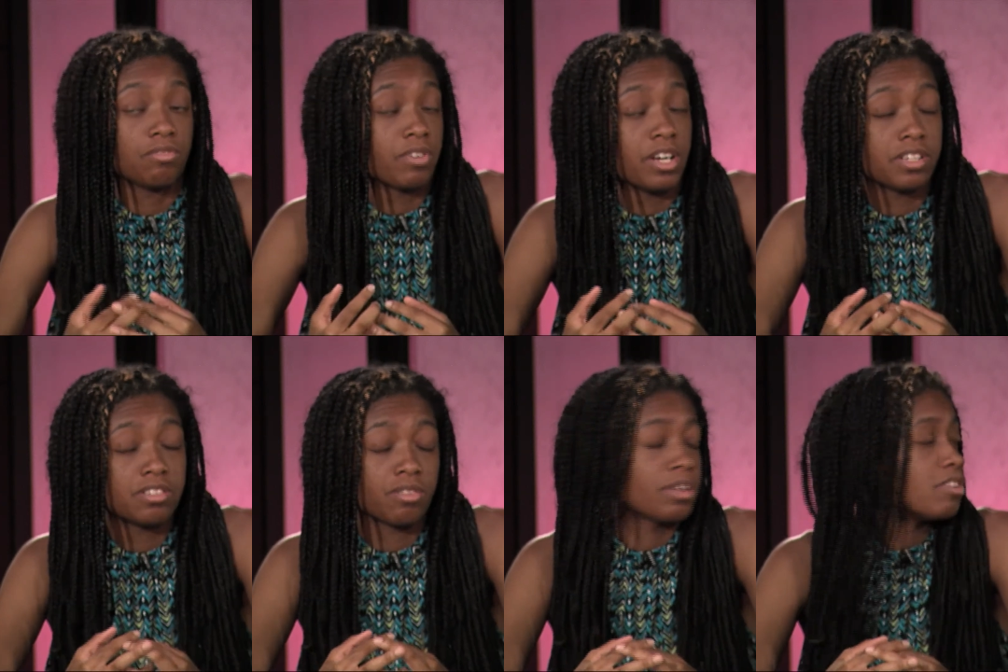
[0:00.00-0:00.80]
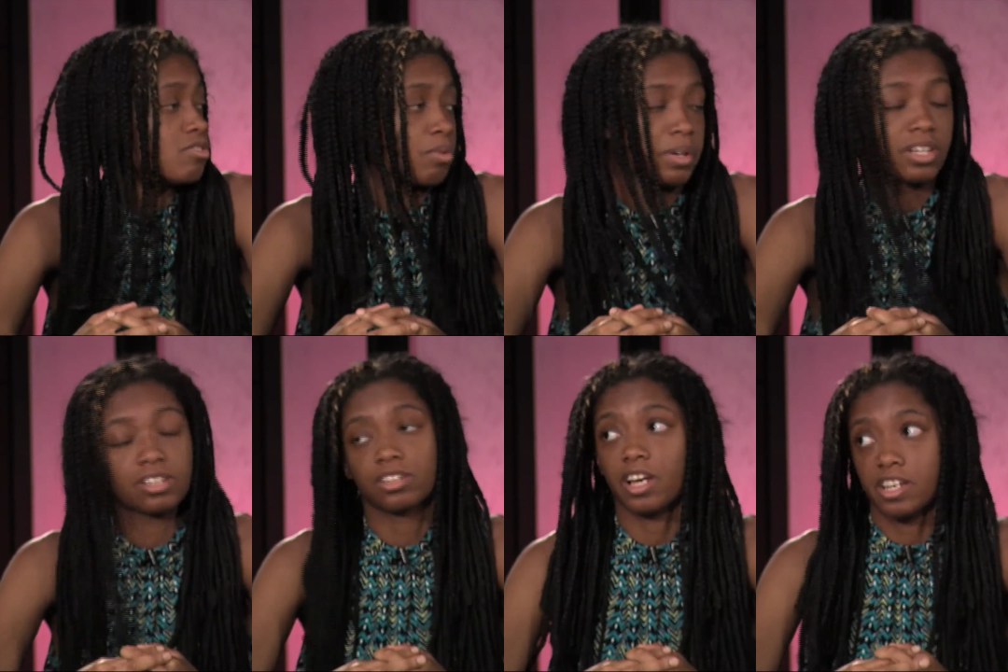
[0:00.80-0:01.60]
new friends or in
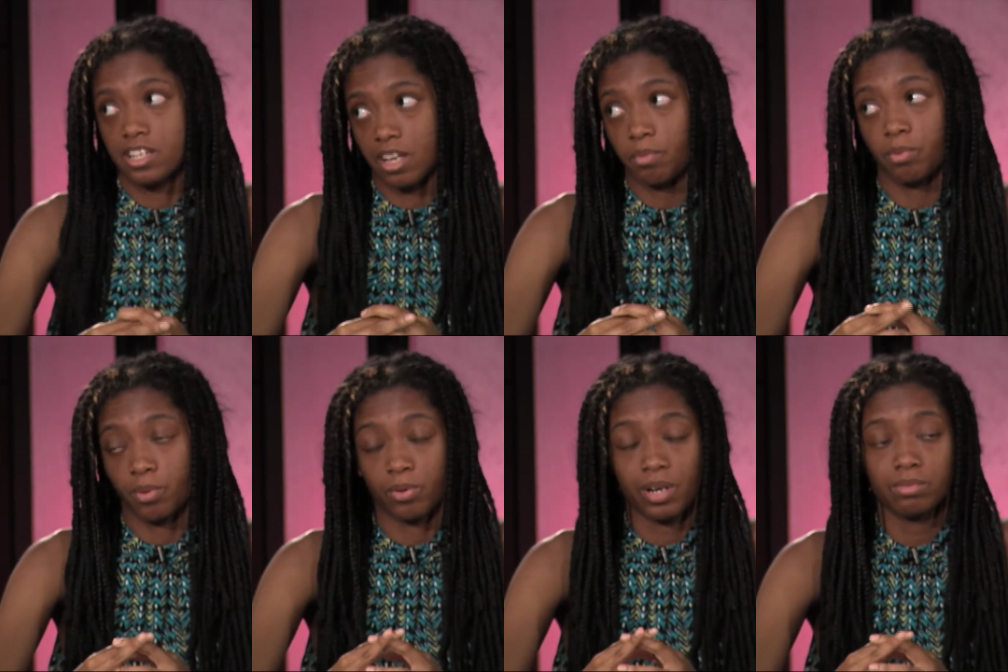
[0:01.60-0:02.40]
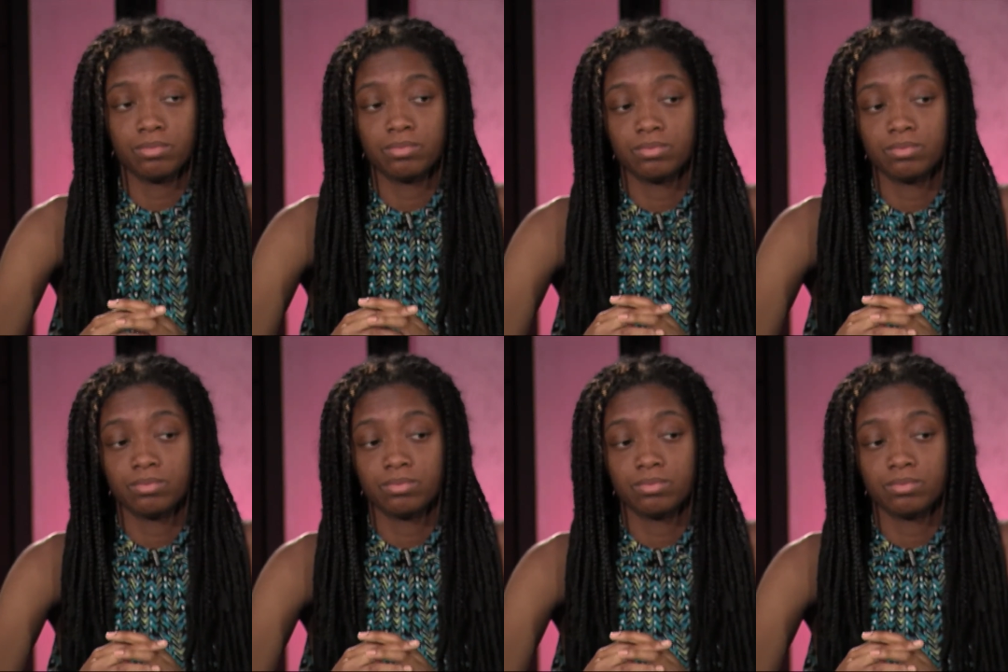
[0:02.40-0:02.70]
joining any type of program.